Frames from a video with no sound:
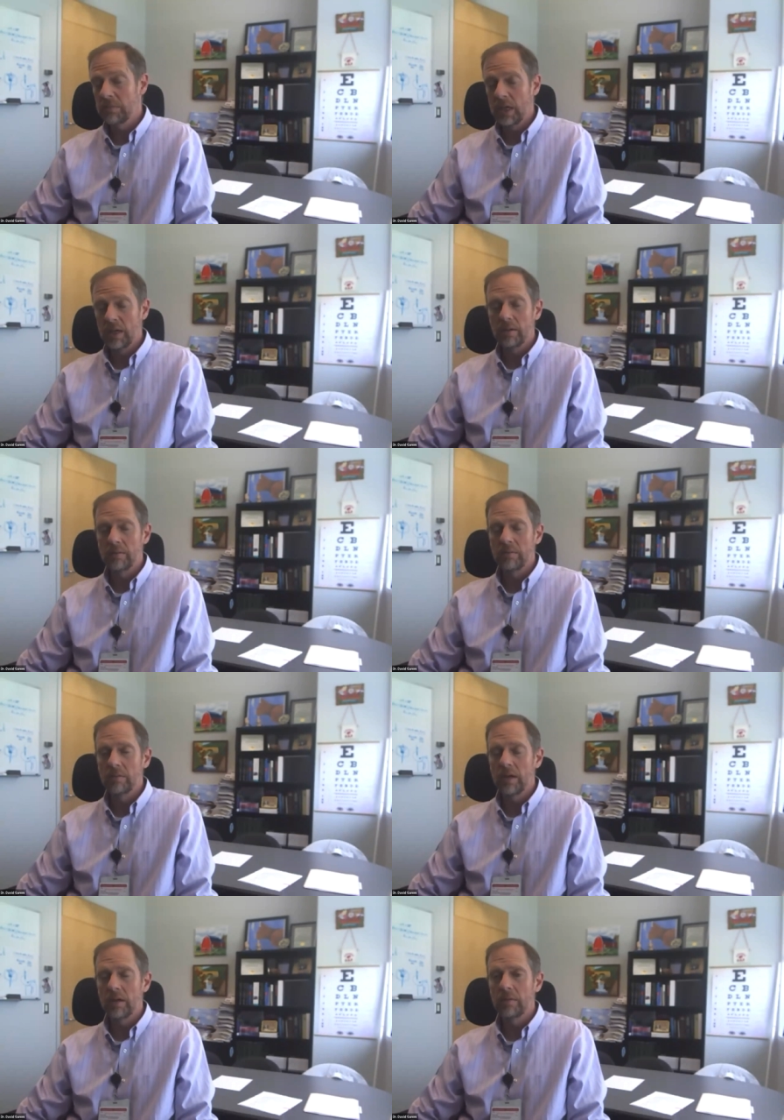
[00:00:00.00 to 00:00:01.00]
uh,
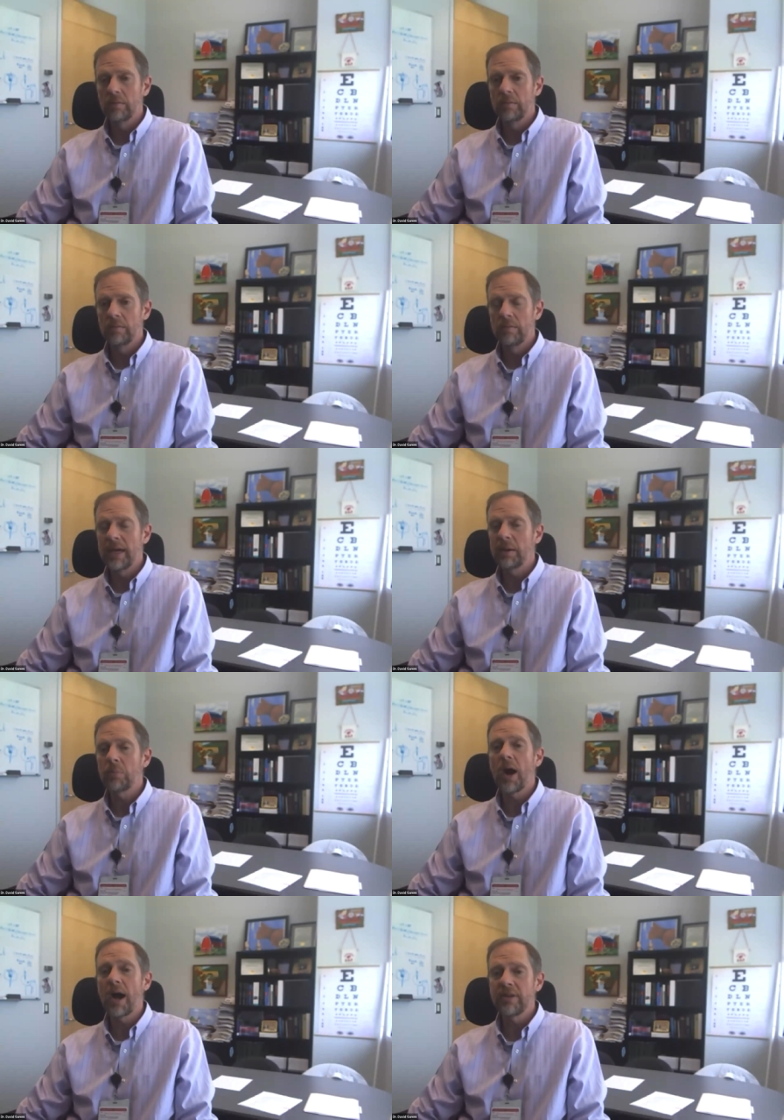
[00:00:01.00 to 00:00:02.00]
uh, make a
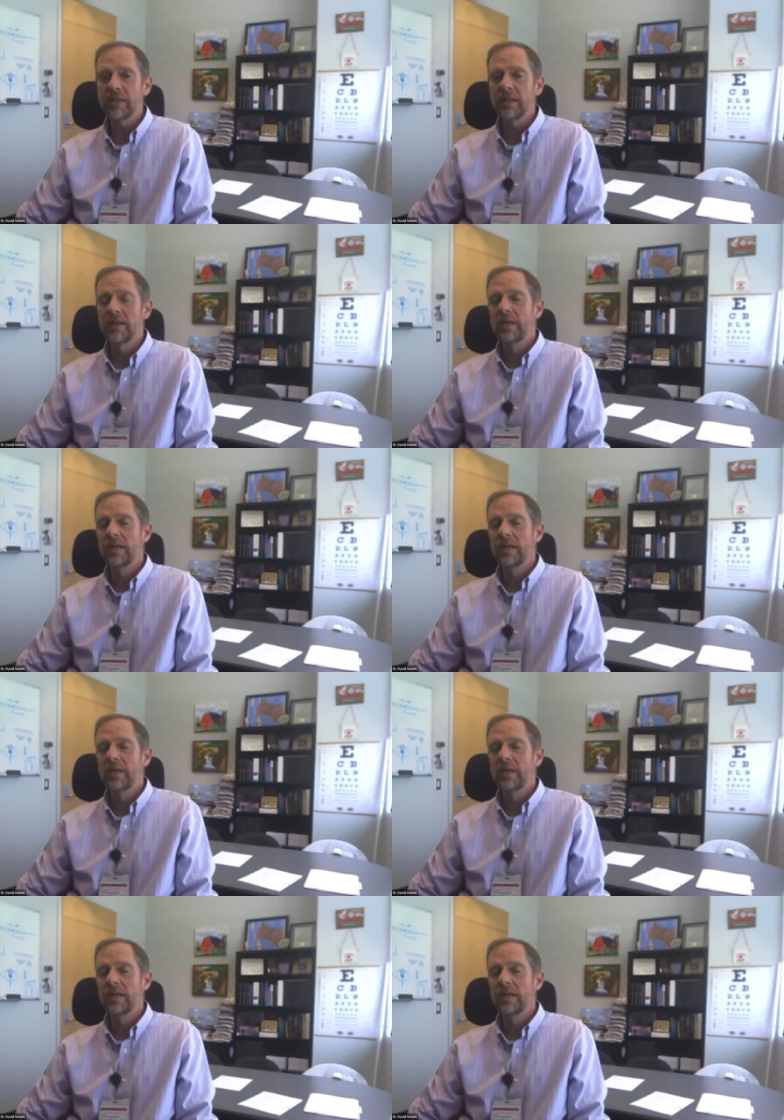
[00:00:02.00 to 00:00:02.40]
profit